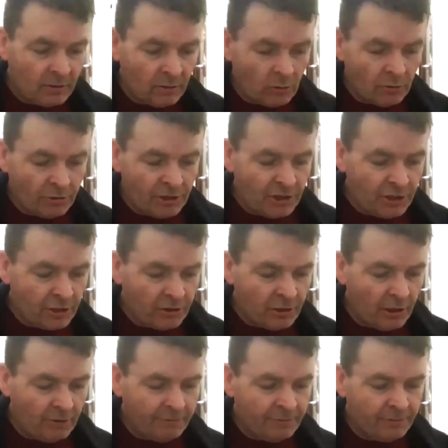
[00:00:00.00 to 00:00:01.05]
or grease your
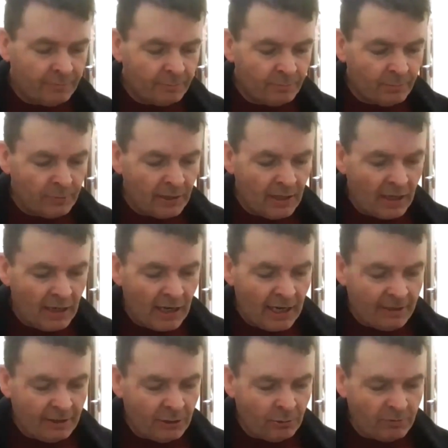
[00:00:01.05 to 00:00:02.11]
trough.
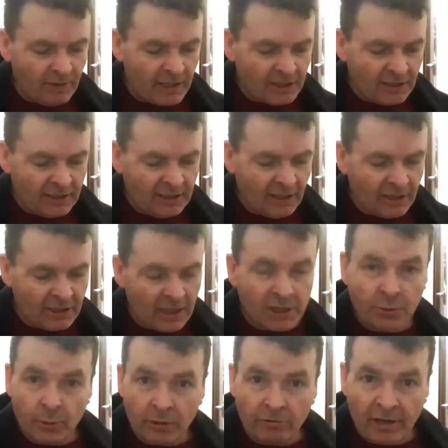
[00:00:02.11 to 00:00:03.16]
I use Vaseline because
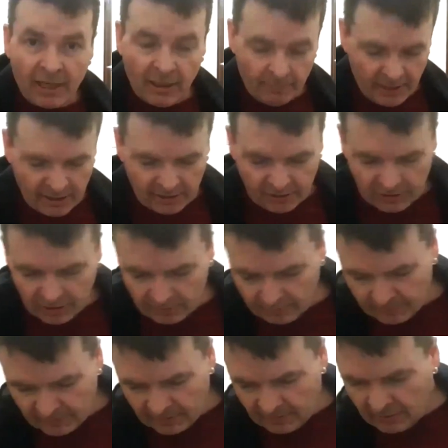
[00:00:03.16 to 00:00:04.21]
that's what it recommends
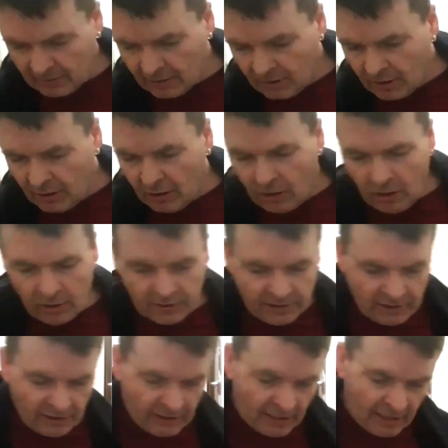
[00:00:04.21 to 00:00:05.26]
on
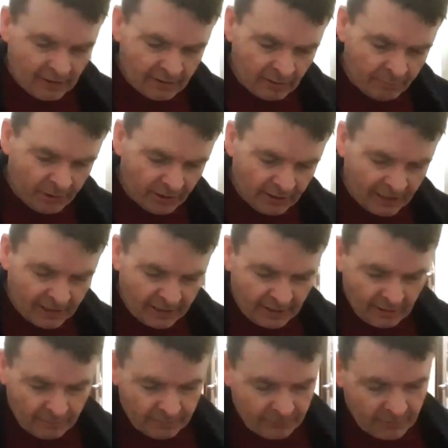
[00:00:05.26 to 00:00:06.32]
the build
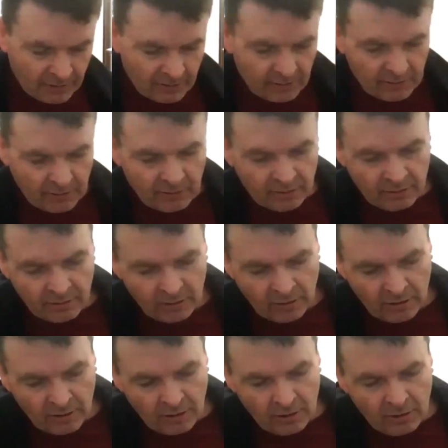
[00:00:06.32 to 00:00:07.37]
guide.
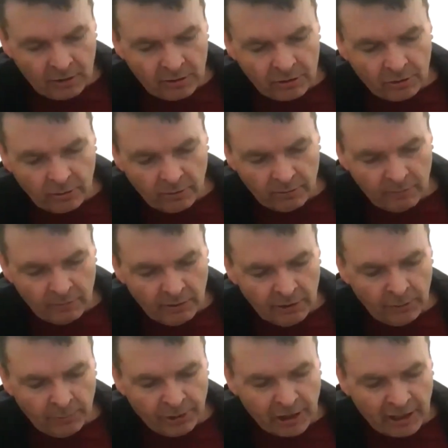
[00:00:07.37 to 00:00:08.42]
So
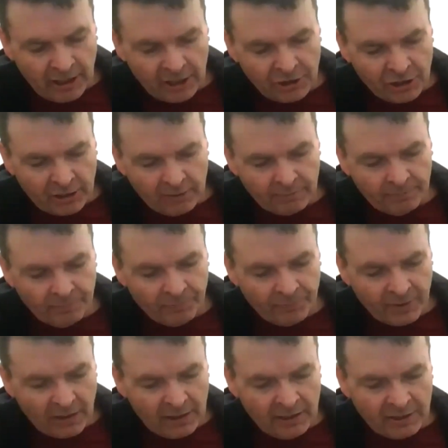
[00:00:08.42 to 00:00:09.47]
lubrication
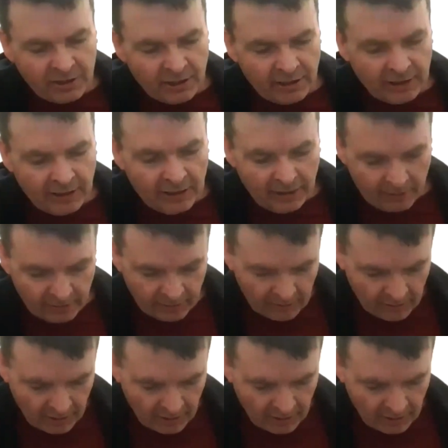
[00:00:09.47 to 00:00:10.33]
inside there.